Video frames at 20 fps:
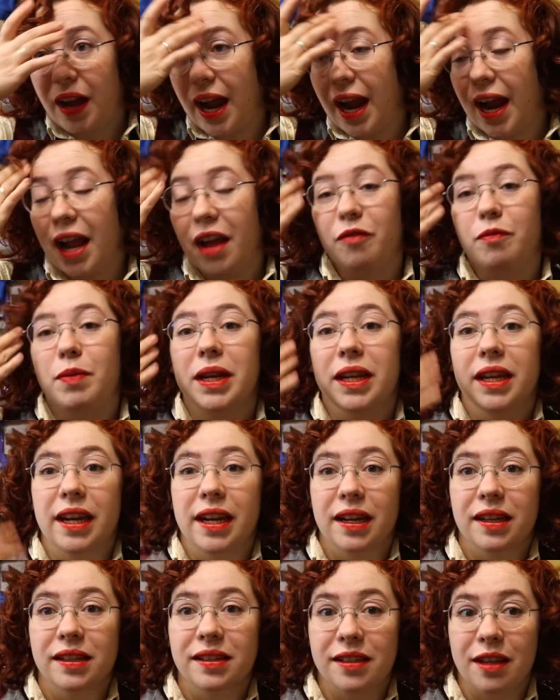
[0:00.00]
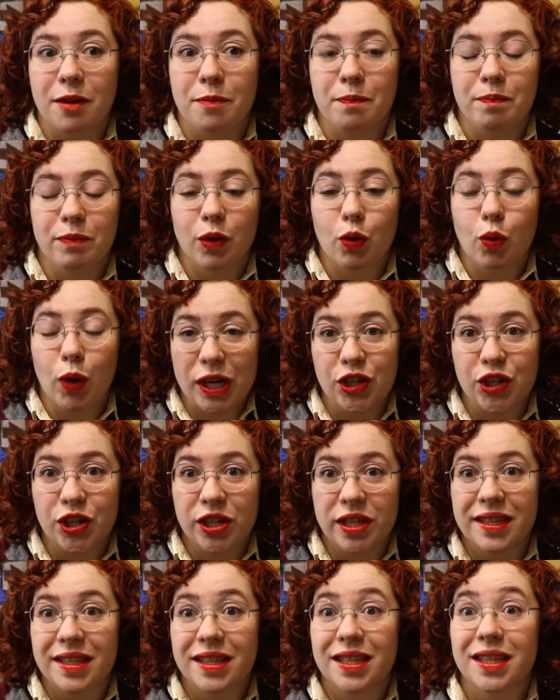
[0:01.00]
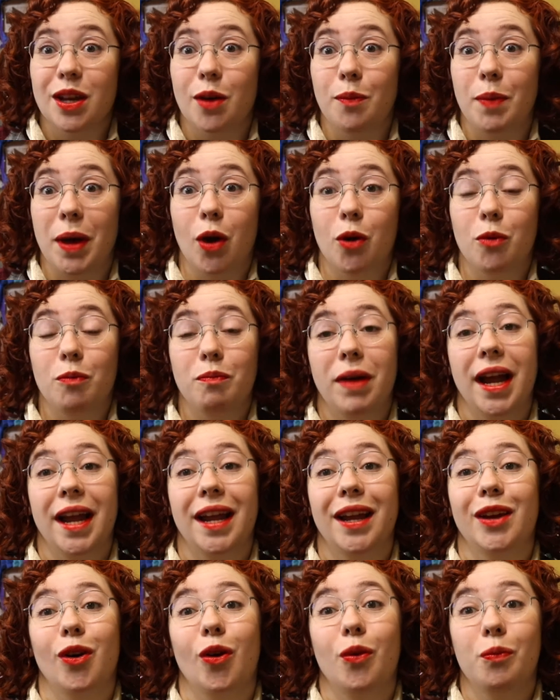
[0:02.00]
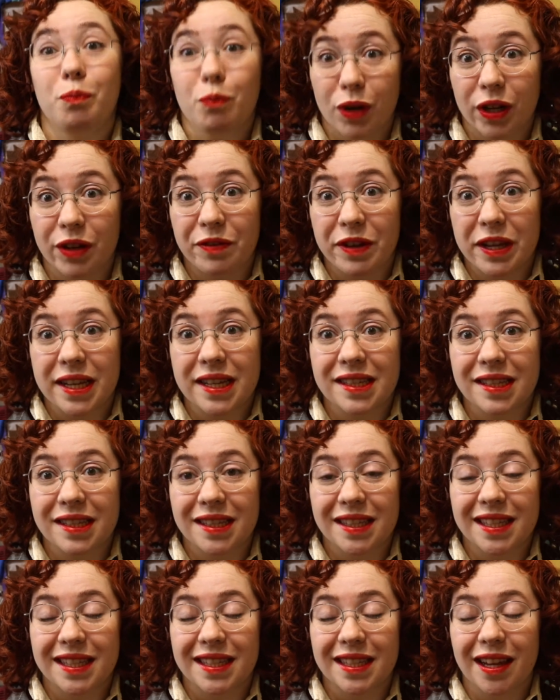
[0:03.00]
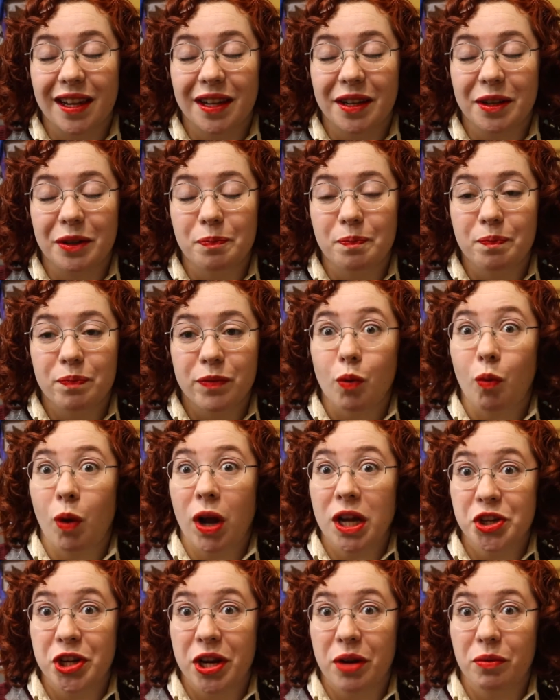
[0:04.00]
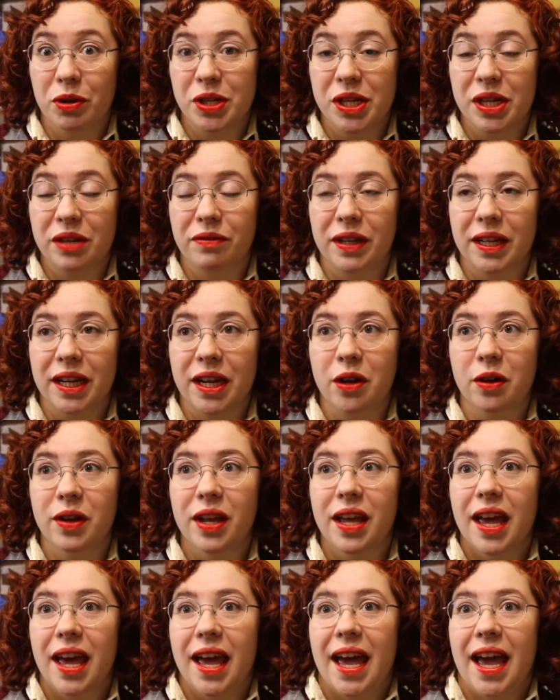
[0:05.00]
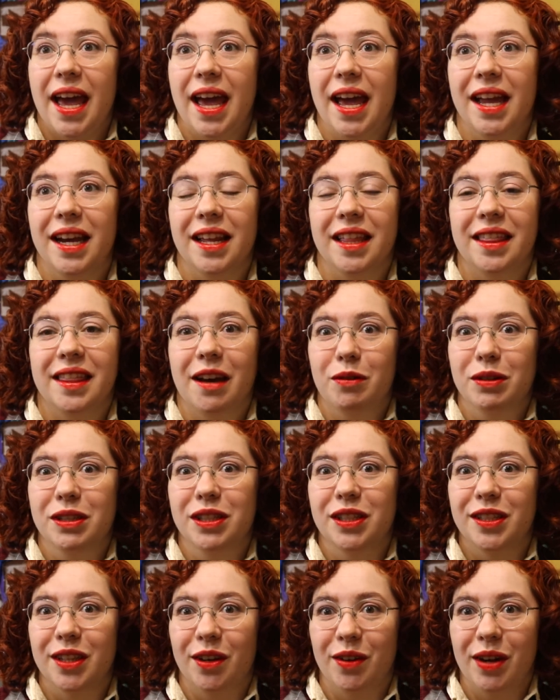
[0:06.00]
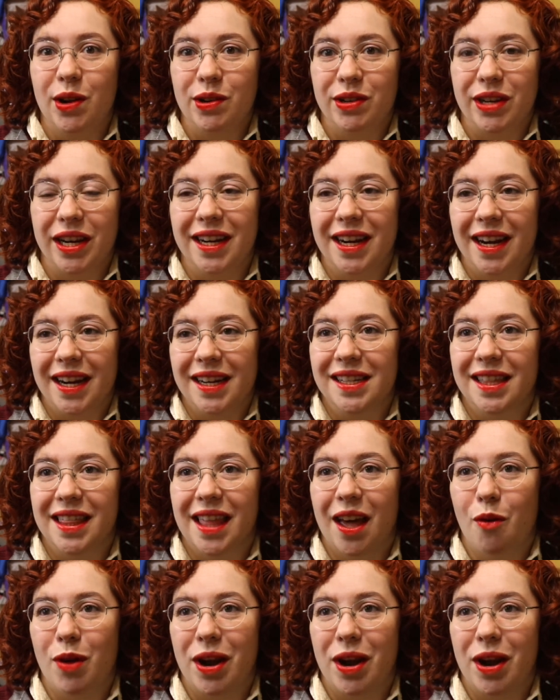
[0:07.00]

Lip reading: I have been getting some questions about my previous wash day routine video, and that one's so outdated. I did that